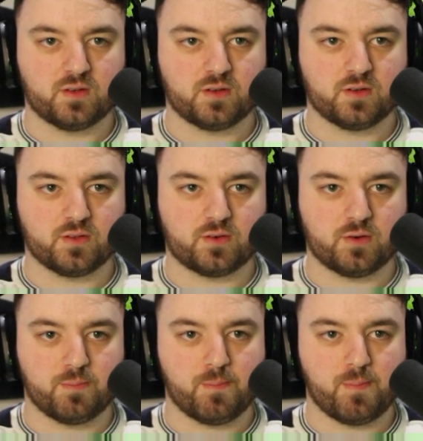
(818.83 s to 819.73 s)
Another
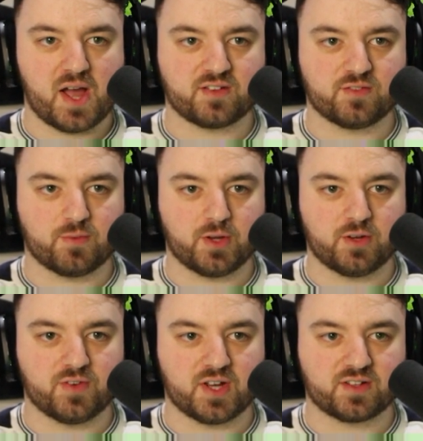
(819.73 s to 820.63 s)
massive amount
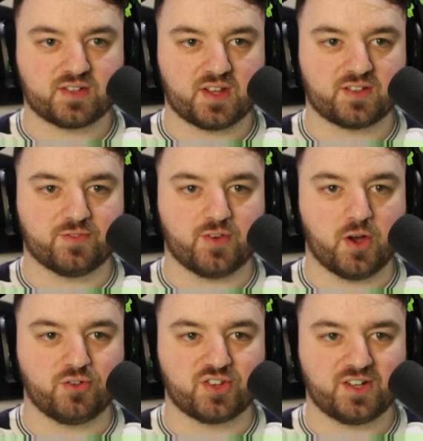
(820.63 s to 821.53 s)
of of
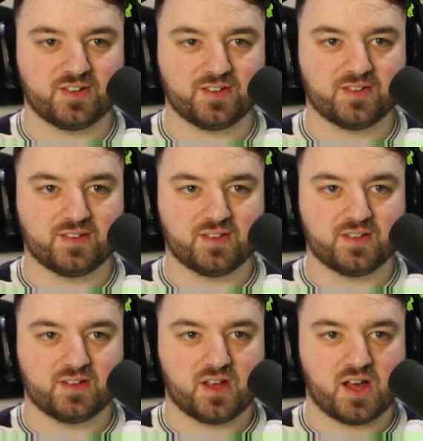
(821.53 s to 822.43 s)
housing.
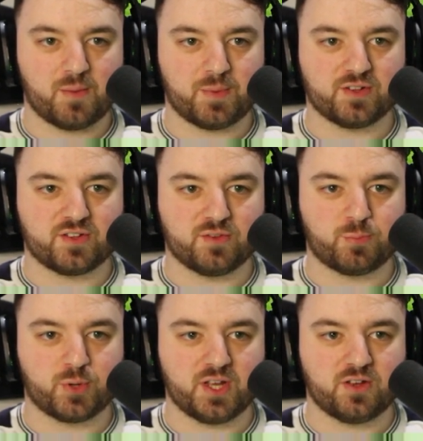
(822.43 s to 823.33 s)
Happiness is
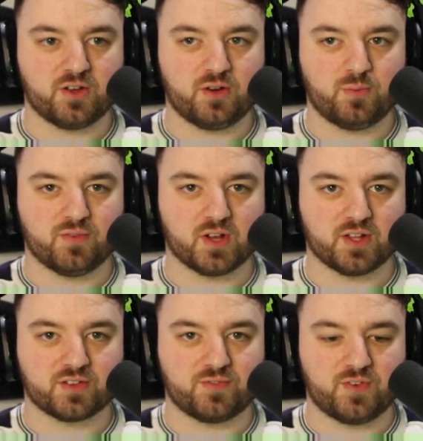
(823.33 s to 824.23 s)
pretty good. We have
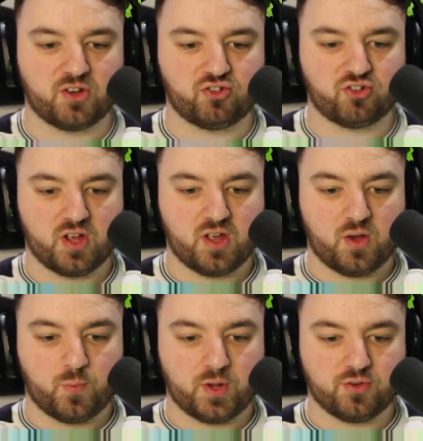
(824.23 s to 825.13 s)
lots of fish.
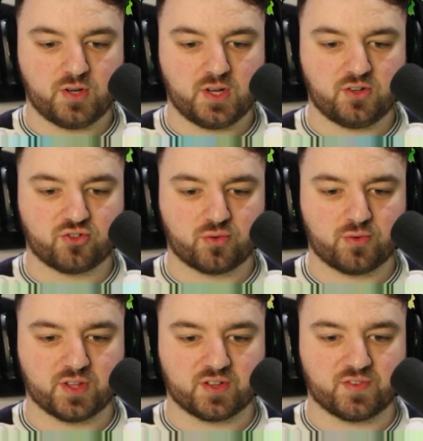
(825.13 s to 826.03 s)
We do need to store
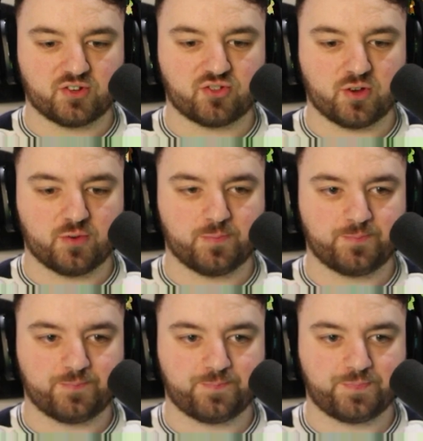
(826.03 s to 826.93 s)
this fish though.
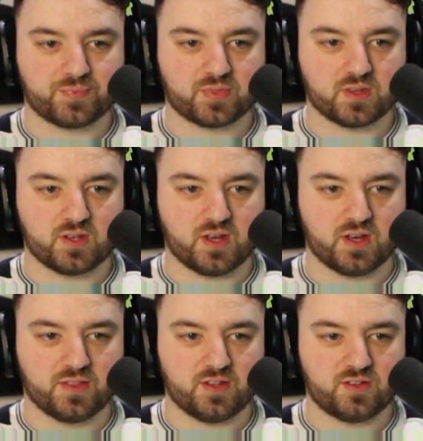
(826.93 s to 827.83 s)

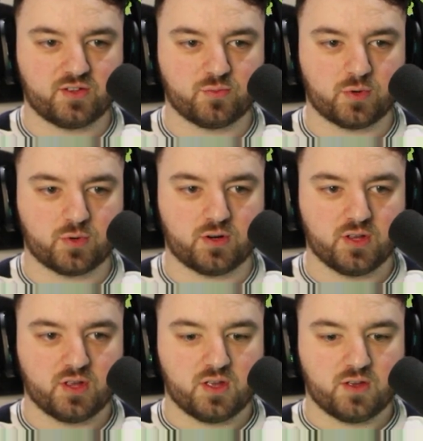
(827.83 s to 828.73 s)
Uh, this is where
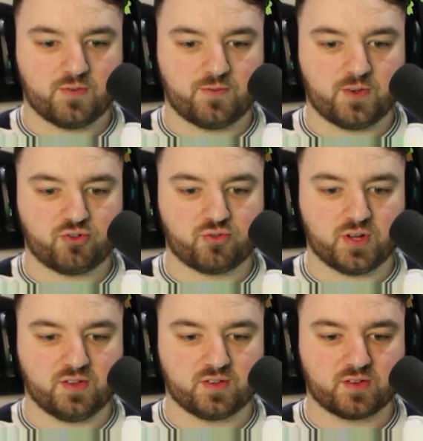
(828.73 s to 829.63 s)

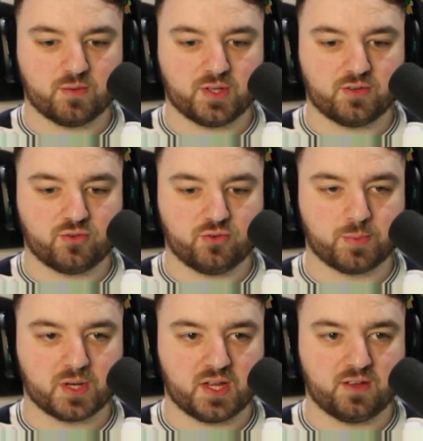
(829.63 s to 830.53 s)
fisheries come into
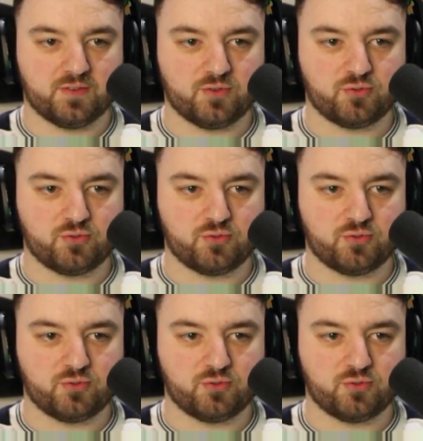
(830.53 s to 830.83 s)
play, fish